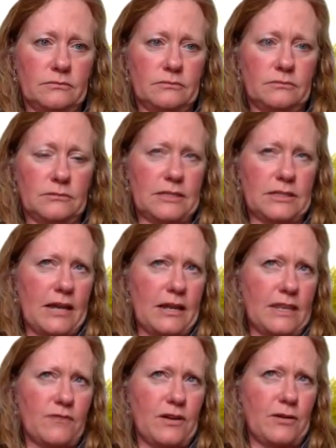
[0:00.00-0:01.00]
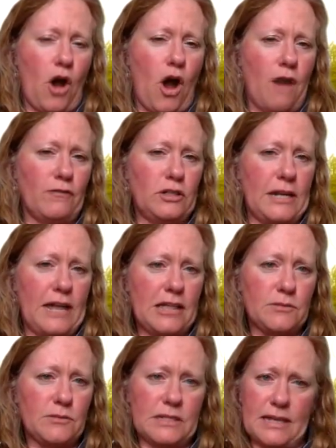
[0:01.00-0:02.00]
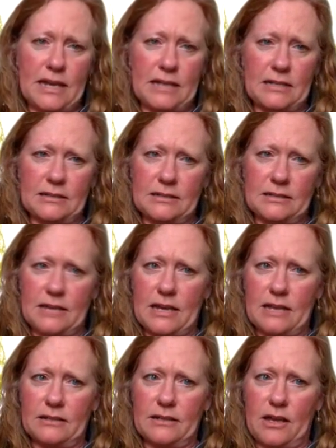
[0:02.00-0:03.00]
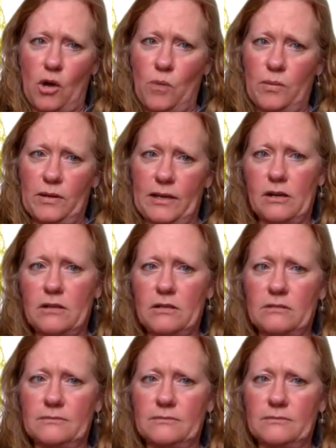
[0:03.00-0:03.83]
That's a very convoluted answer, but does that help at all?